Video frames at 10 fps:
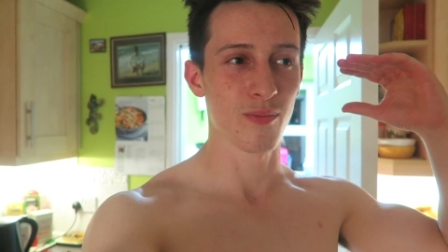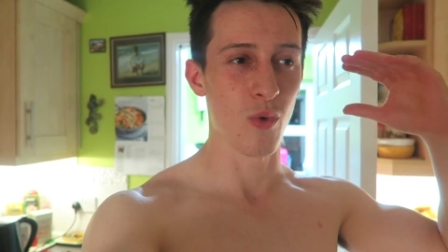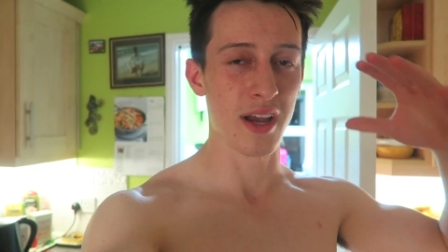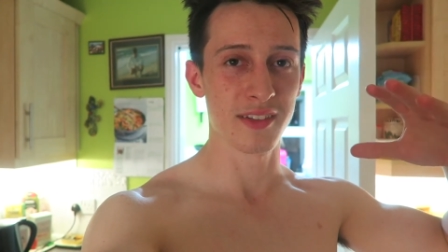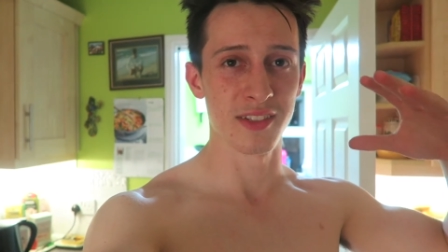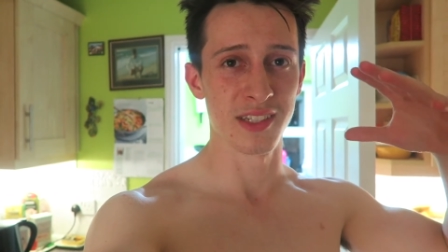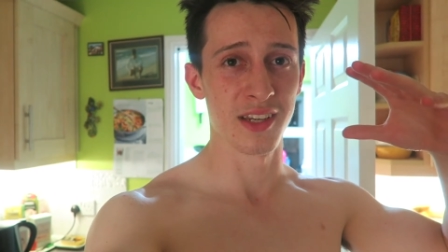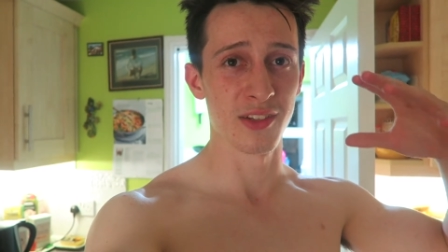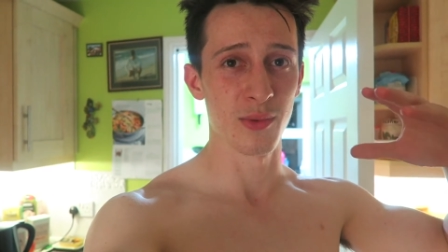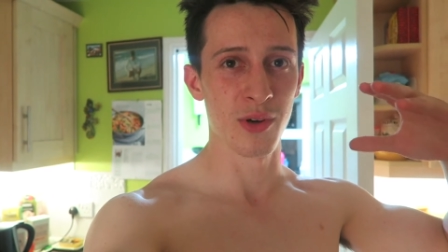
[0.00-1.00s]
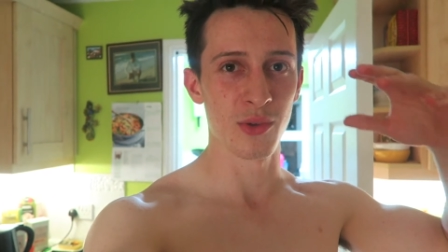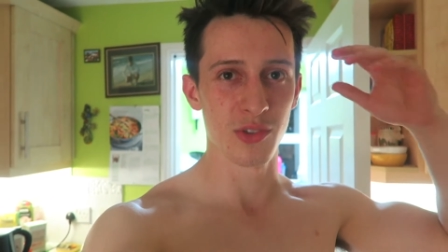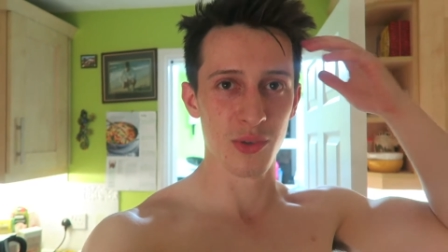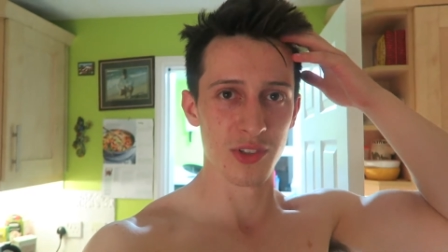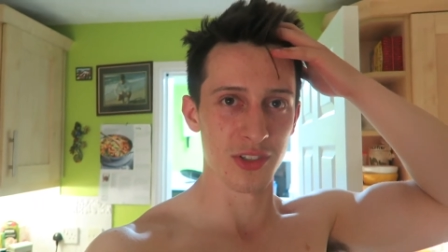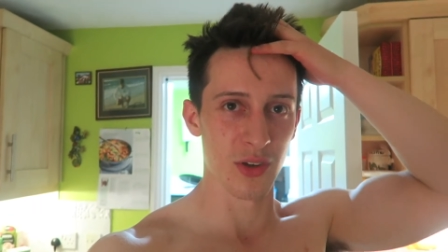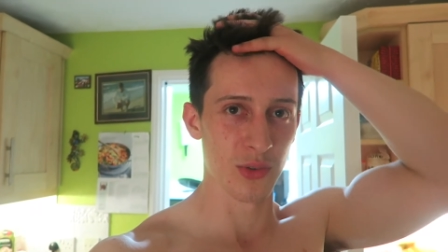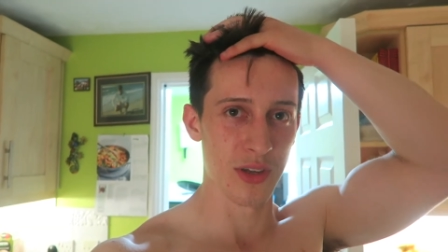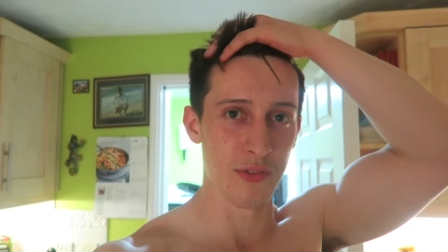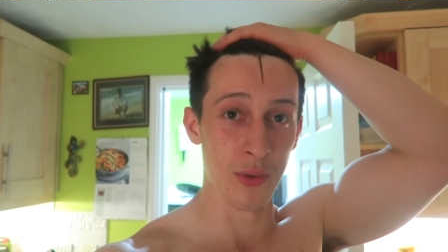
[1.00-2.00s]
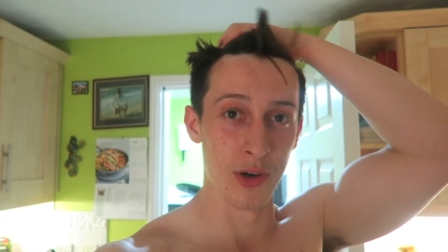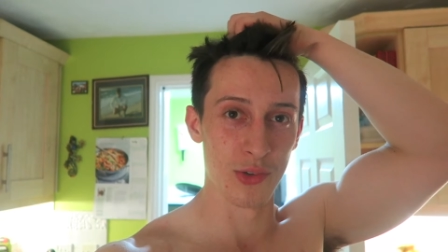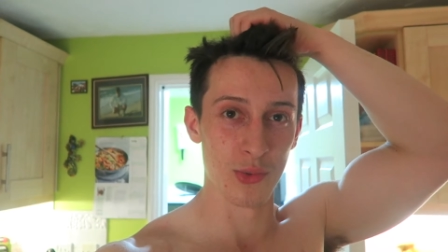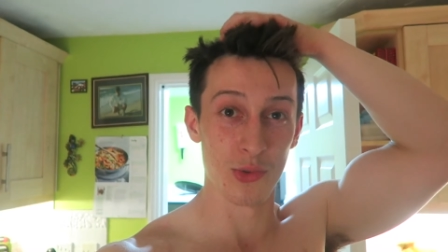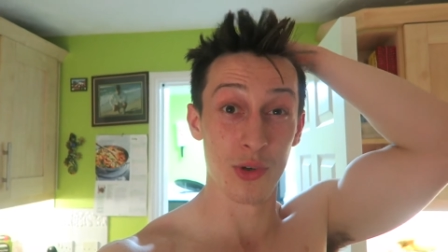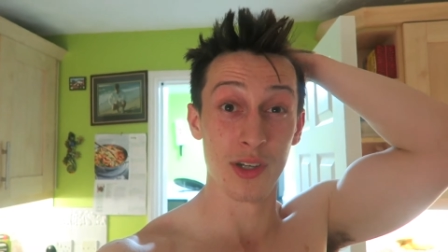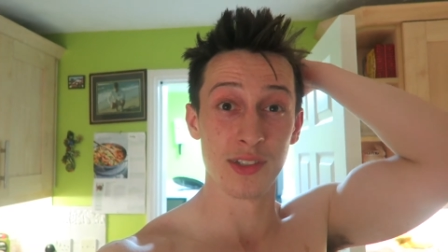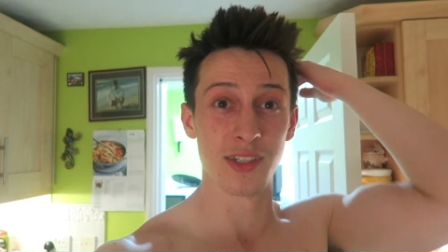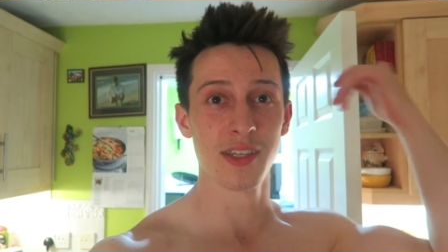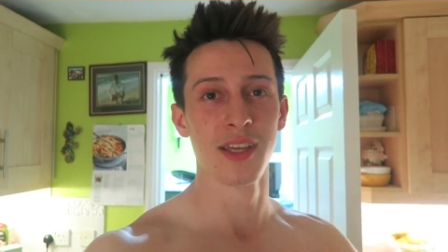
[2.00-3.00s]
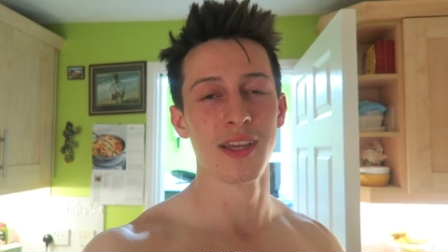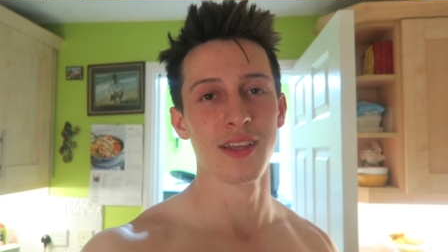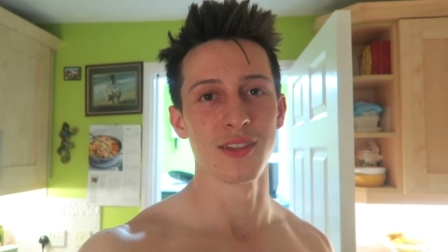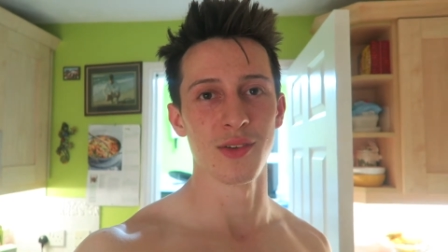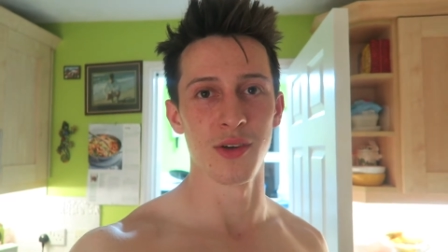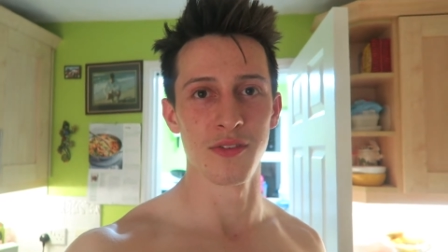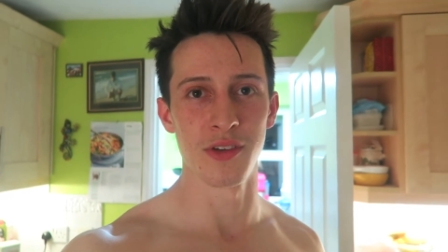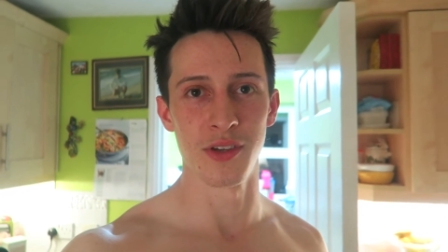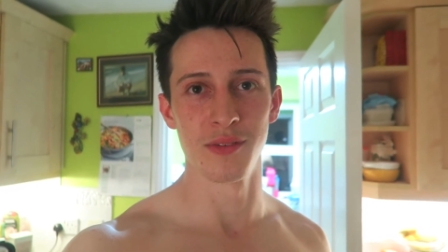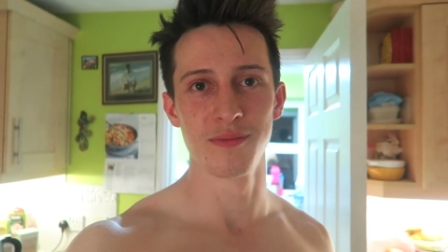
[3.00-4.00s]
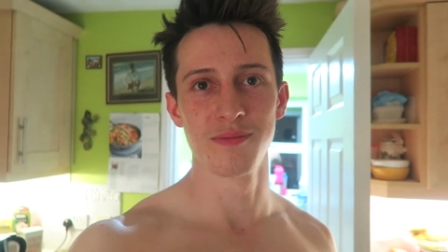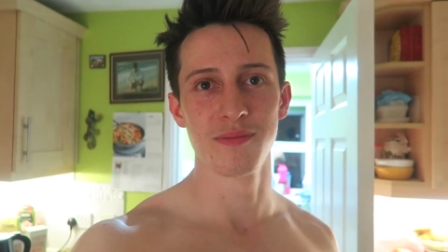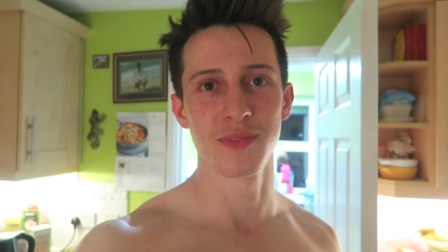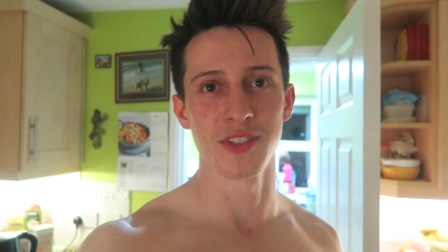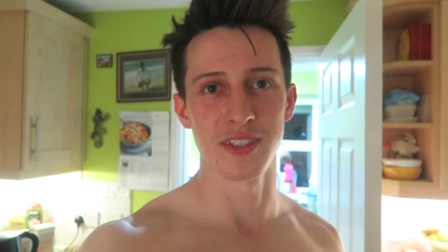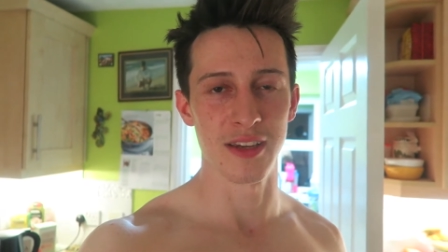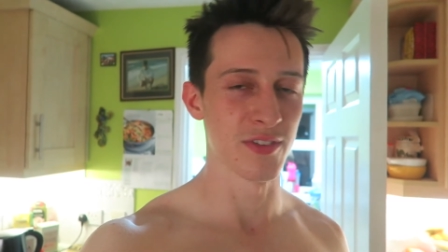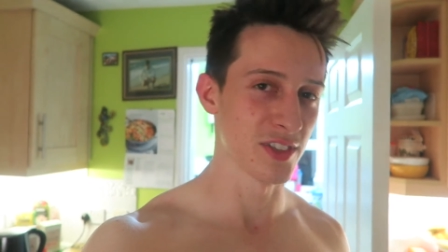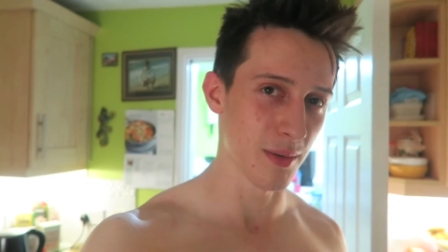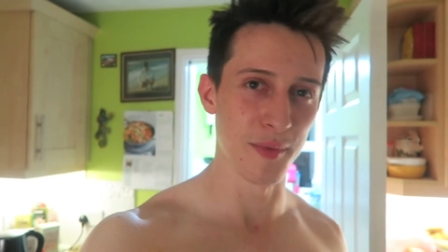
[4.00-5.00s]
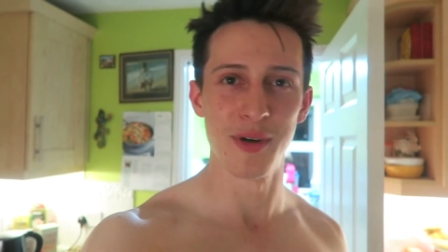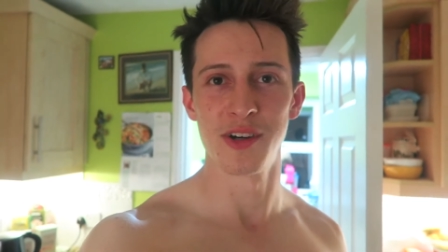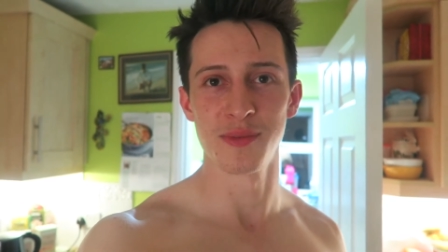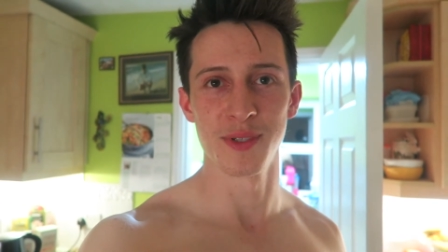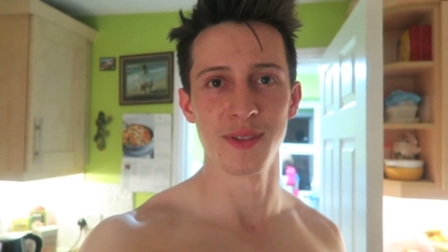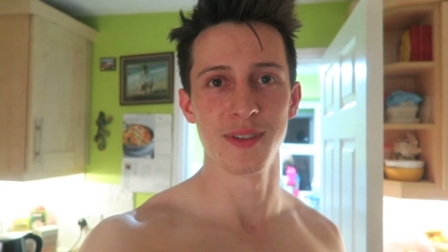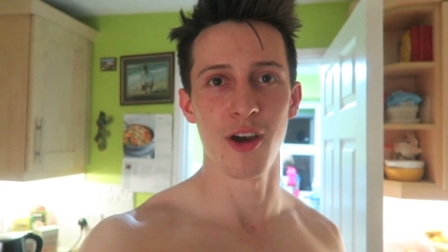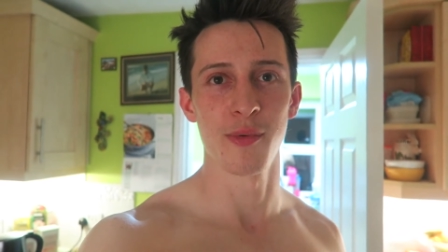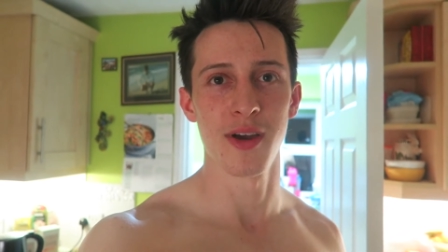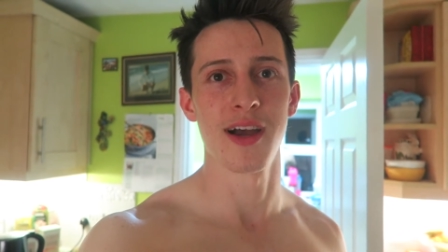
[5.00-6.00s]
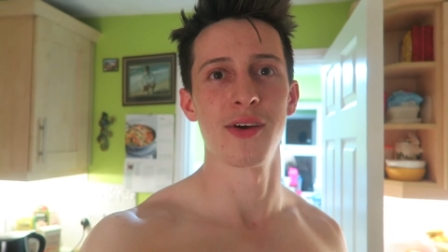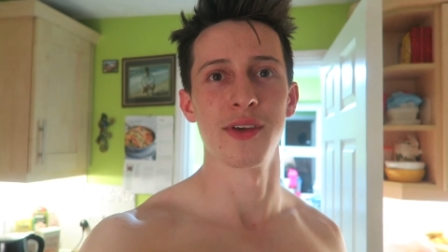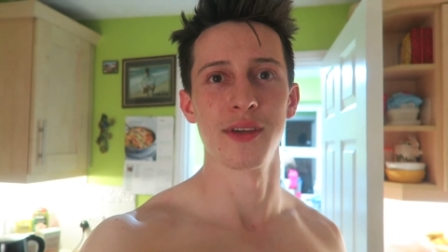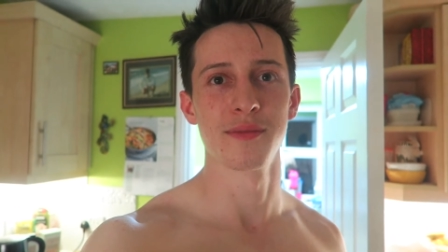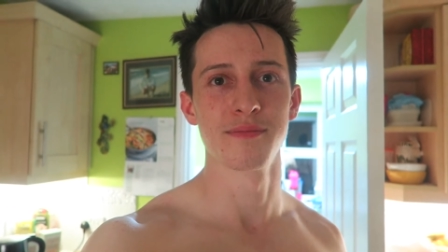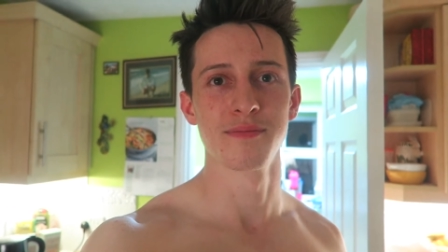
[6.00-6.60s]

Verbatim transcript: waxes in it as well so it just goes everywhere it's all crazy so I figured to save some embarrassment I'll put a hat on it